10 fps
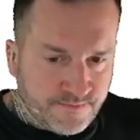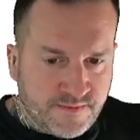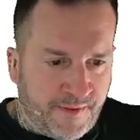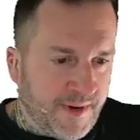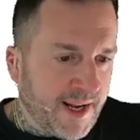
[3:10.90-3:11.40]

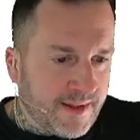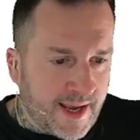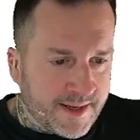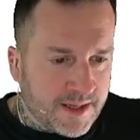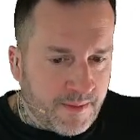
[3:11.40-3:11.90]
If we get the
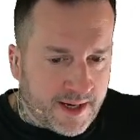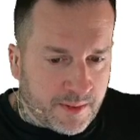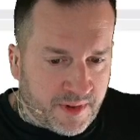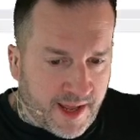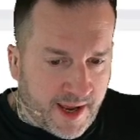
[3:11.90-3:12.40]
estimated
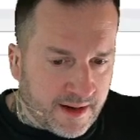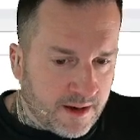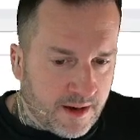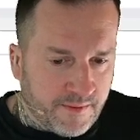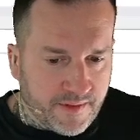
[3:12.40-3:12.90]
plan
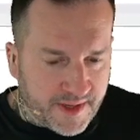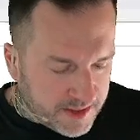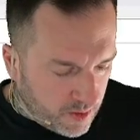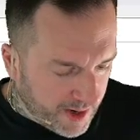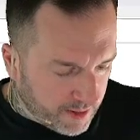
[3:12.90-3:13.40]
for this
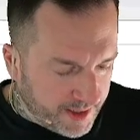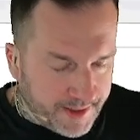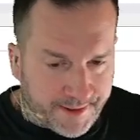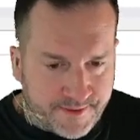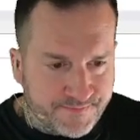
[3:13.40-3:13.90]
query,
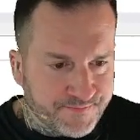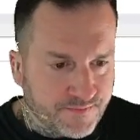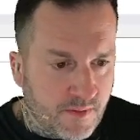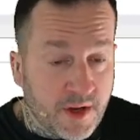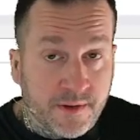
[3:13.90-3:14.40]

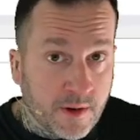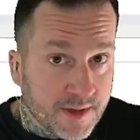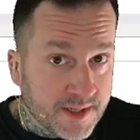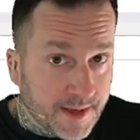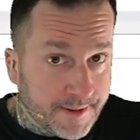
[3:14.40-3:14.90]
you'll
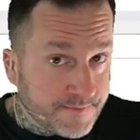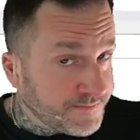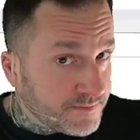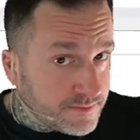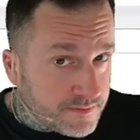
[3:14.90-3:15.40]
notice that
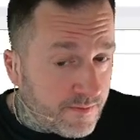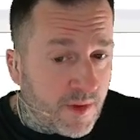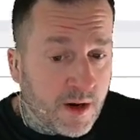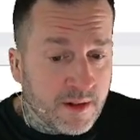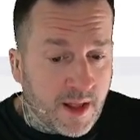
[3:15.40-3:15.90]

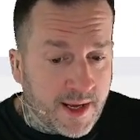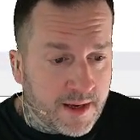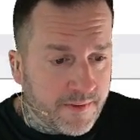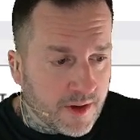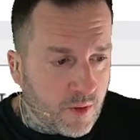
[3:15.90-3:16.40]

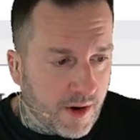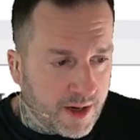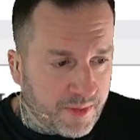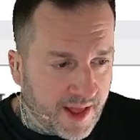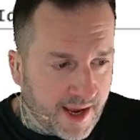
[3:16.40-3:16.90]
unlike the
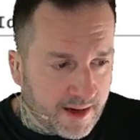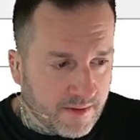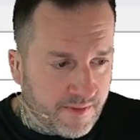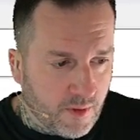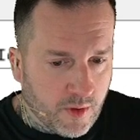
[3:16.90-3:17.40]
query plan
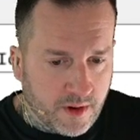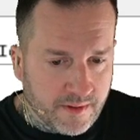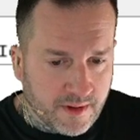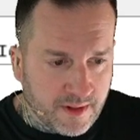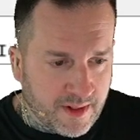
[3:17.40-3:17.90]
for
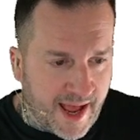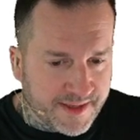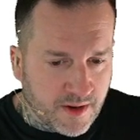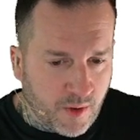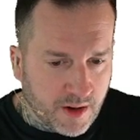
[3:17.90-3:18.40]
the
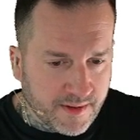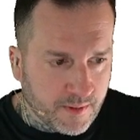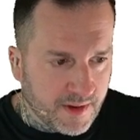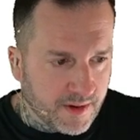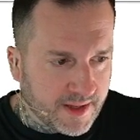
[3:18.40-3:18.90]
last query that
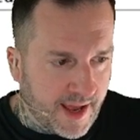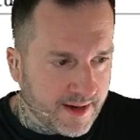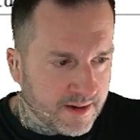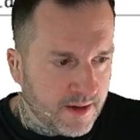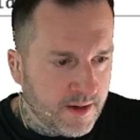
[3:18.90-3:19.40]
we looked
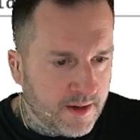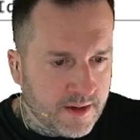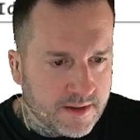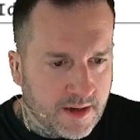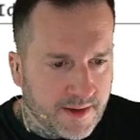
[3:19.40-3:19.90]
at,
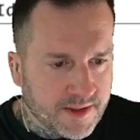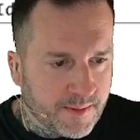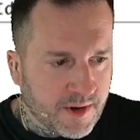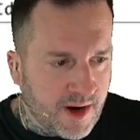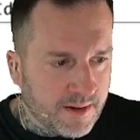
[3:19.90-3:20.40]
sorry, that
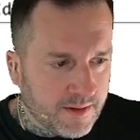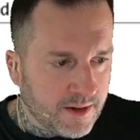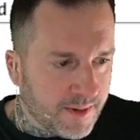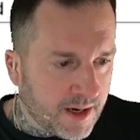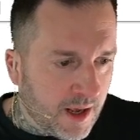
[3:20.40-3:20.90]
jumped around a
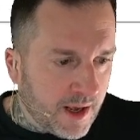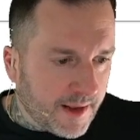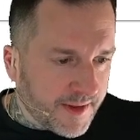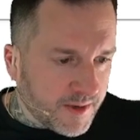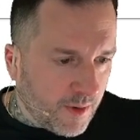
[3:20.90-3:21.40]
little bit,
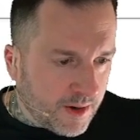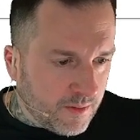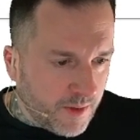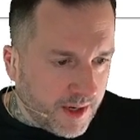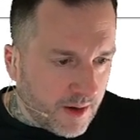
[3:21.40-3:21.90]
and this one
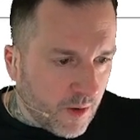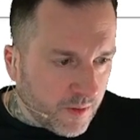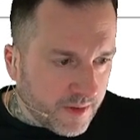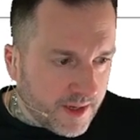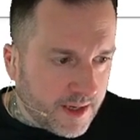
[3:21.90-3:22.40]
we
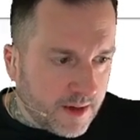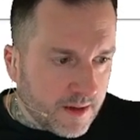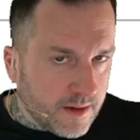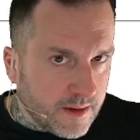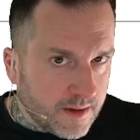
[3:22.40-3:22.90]
only
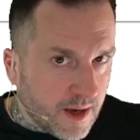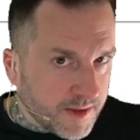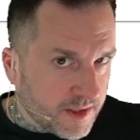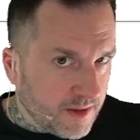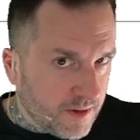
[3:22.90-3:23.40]

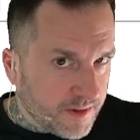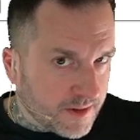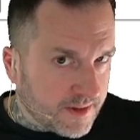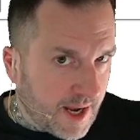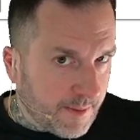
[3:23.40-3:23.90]
touch the
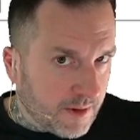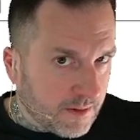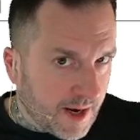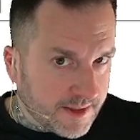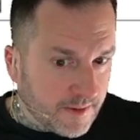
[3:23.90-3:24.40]
users table,
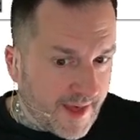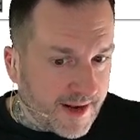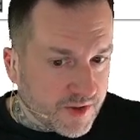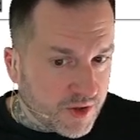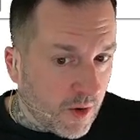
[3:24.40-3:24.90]
right? So
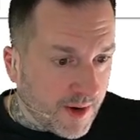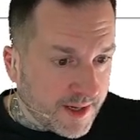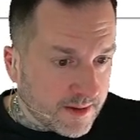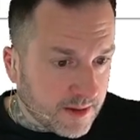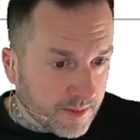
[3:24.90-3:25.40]
that
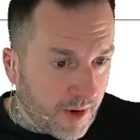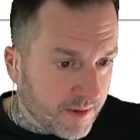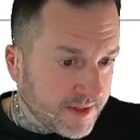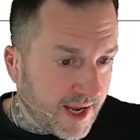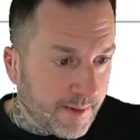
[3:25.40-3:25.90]
join to the
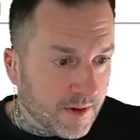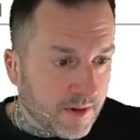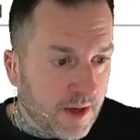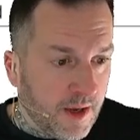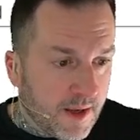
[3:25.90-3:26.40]
post table
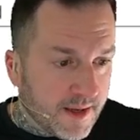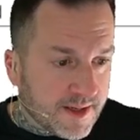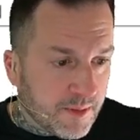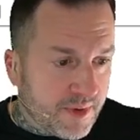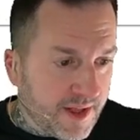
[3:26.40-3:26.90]
is
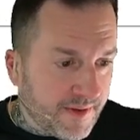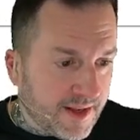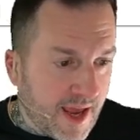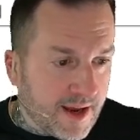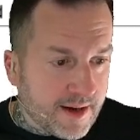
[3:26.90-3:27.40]
completely
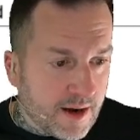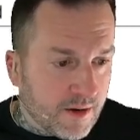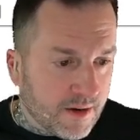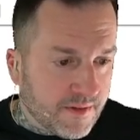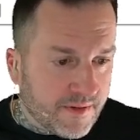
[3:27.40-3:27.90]
taken out
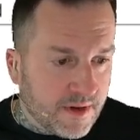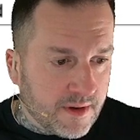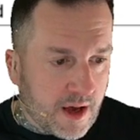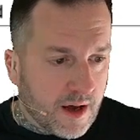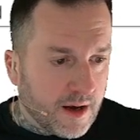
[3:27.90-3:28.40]
of
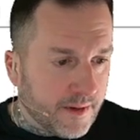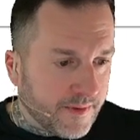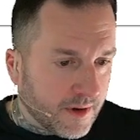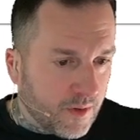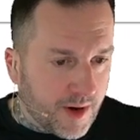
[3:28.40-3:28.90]
uh,
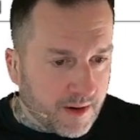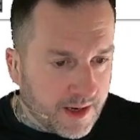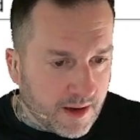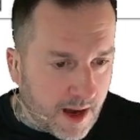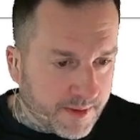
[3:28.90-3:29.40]
the
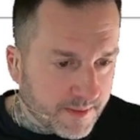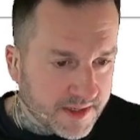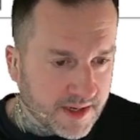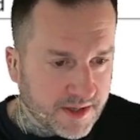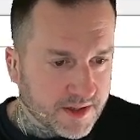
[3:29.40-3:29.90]
query
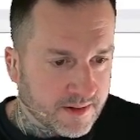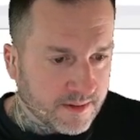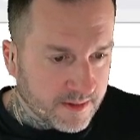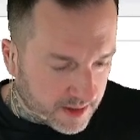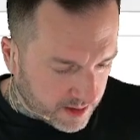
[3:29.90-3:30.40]
optimization
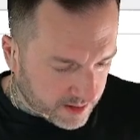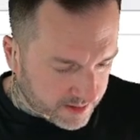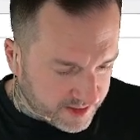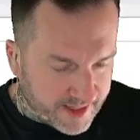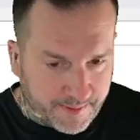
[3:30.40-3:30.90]
uh,
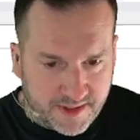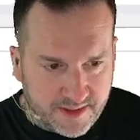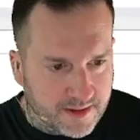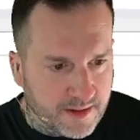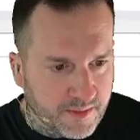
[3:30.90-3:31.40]
steps.
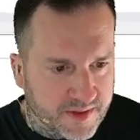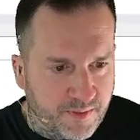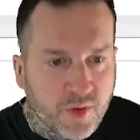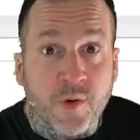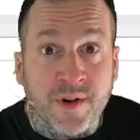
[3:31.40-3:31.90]
It's, it's
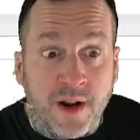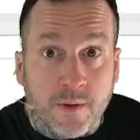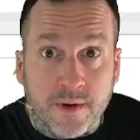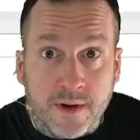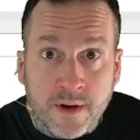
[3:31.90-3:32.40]
pruned out,